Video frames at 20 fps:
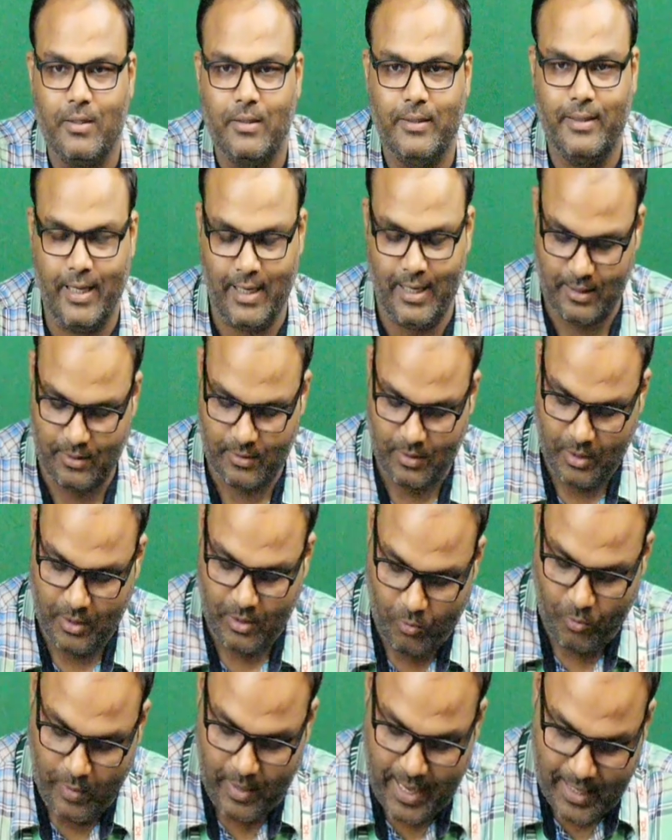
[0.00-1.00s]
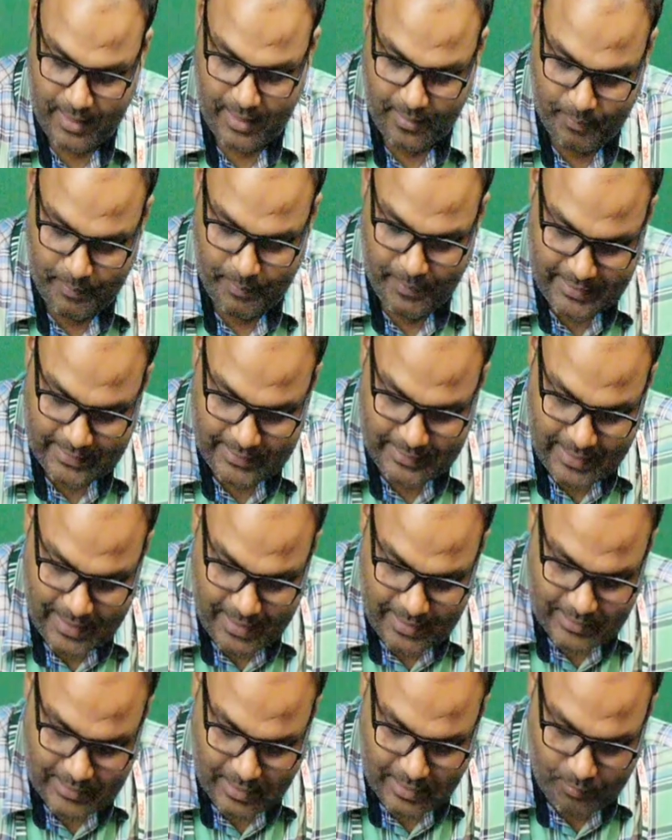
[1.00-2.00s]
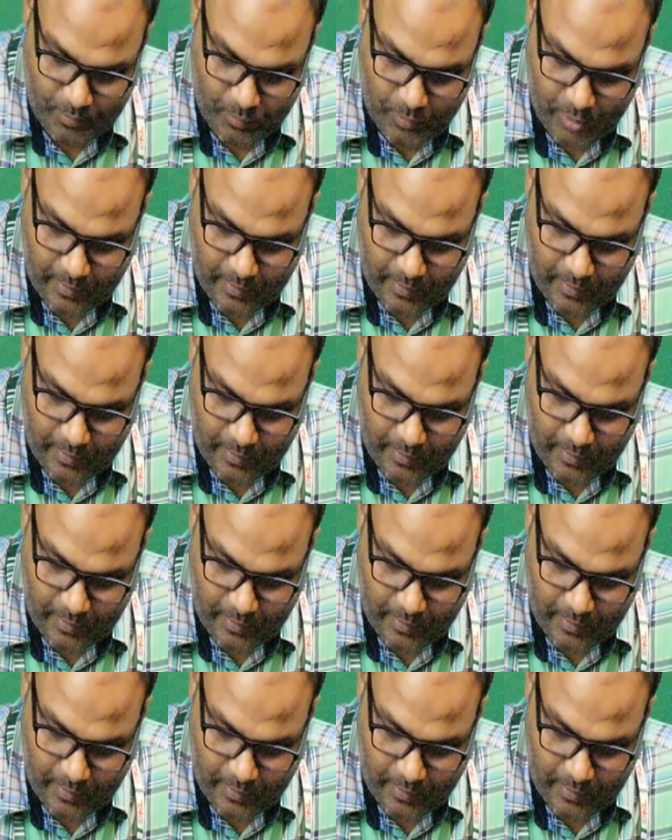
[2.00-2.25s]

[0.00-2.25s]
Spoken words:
then we are mixing some